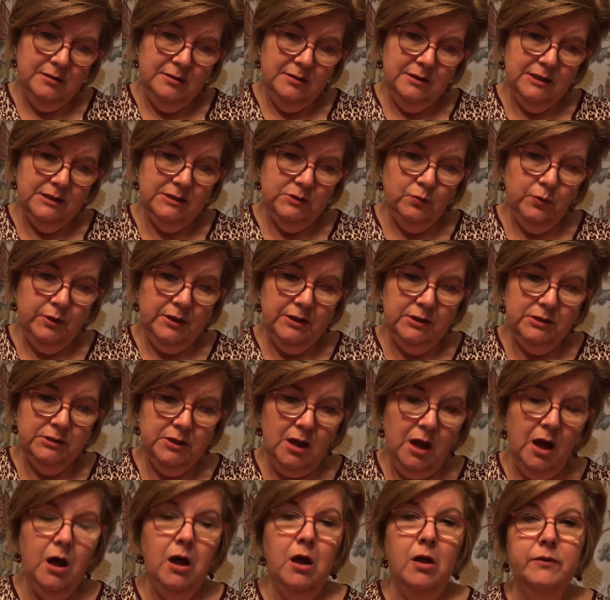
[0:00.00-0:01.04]
This one is
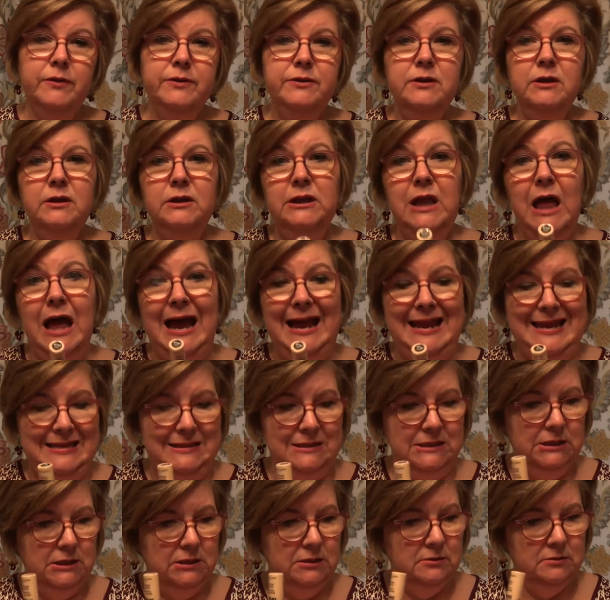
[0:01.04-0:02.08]
called
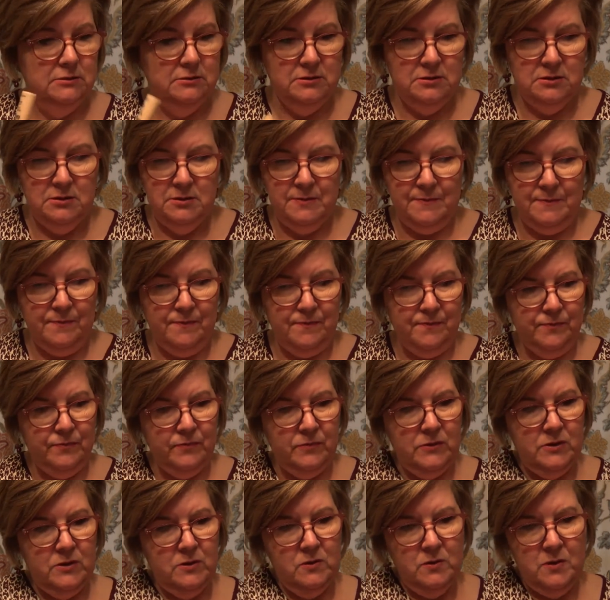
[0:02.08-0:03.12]
Light.
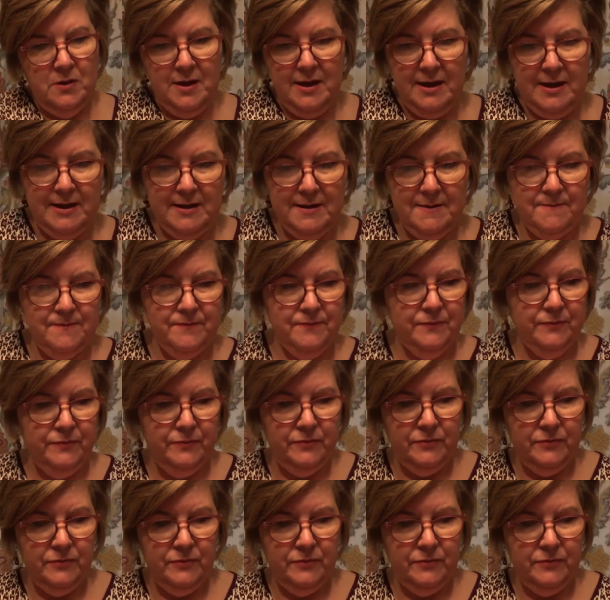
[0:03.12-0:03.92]
Okay.